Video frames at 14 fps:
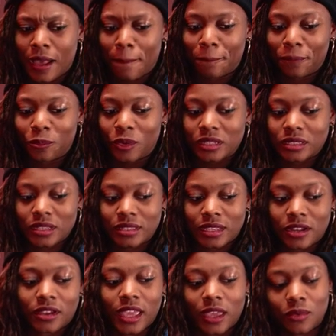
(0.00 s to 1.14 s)
um, once I
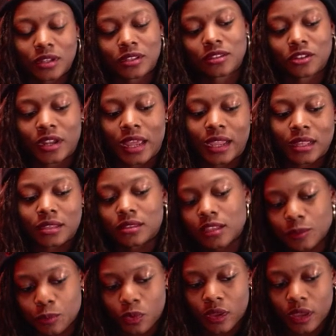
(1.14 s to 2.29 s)
said, okay, once your dad gets to
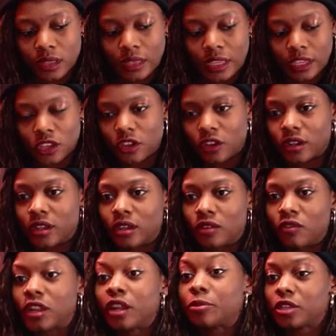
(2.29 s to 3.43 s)
this point, like you're gonna
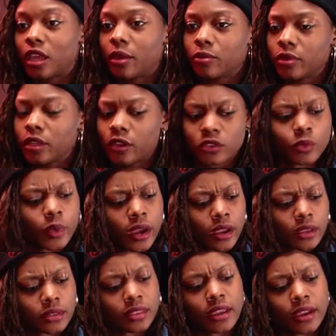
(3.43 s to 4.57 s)
run up to him. He goes, where?
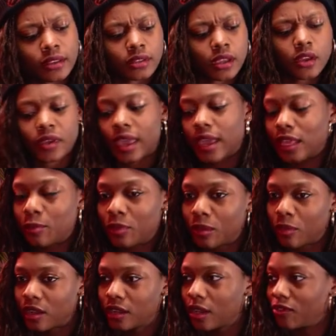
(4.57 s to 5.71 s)
I said there. He's like, okay. And he put a
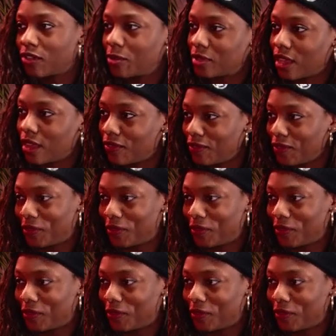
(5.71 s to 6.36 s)
mark down for himself.